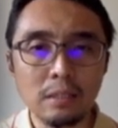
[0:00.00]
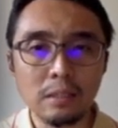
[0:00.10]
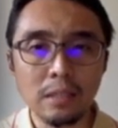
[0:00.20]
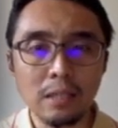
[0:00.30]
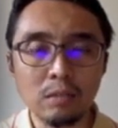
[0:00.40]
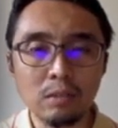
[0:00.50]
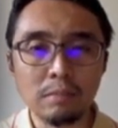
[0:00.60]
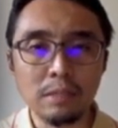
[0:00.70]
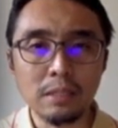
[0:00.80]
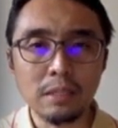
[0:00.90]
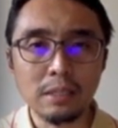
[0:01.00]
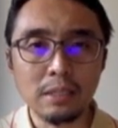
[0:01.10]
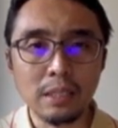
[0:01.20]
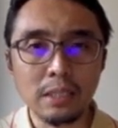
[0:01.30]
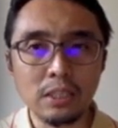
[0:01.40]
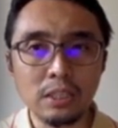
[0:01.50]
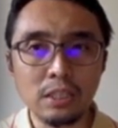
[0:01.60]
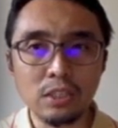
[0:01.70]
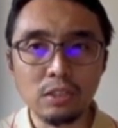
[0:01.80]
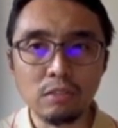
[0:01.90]
there will be a slight
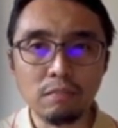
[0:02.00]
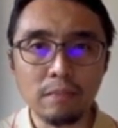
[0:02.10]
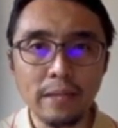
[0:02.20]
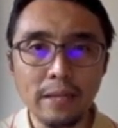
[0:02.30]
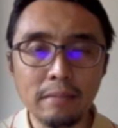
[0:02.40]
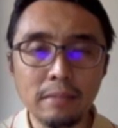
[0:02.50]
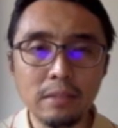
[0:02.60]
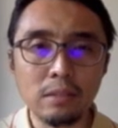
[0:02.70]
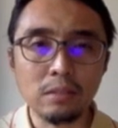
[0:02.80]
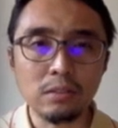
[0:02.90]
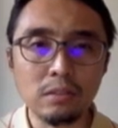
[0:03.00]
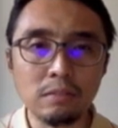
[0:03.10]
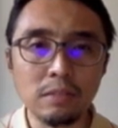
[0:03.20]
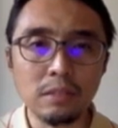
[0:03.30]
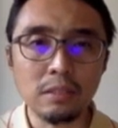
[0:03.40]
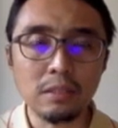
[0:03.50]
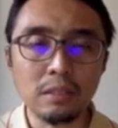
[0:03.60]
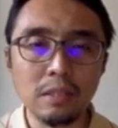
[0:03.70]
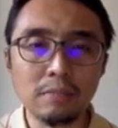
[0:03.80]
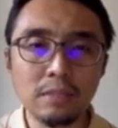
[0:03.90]
change of plan because of the
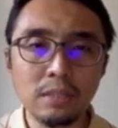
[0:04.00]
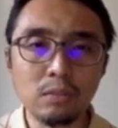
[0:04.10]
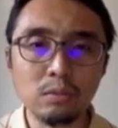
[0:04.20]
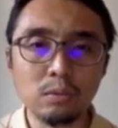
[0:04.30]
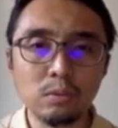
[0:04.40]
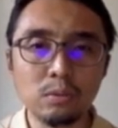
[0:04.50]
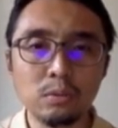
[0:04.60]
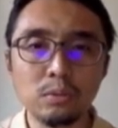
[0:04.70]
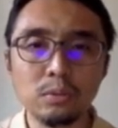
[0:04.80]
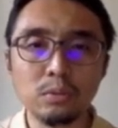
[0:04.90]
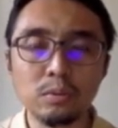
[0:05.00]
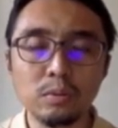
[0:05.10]
MCO, so